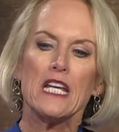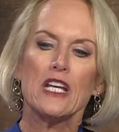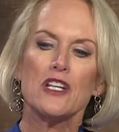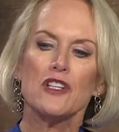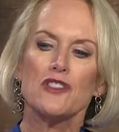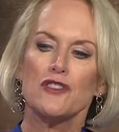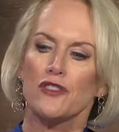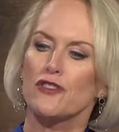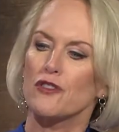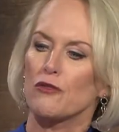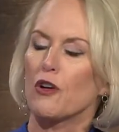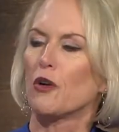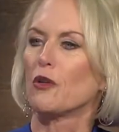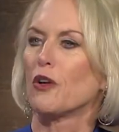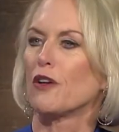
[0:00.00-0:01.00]
should you
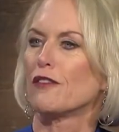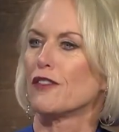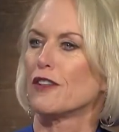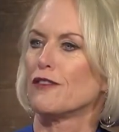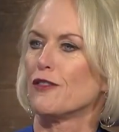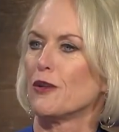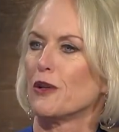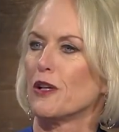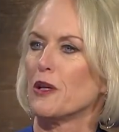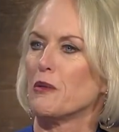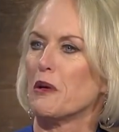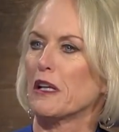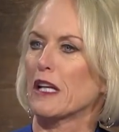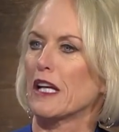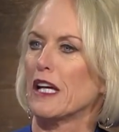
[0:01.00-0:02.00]
roll over a
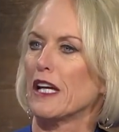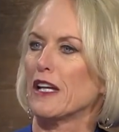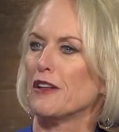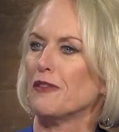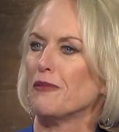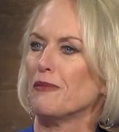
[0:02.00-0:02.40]
401k?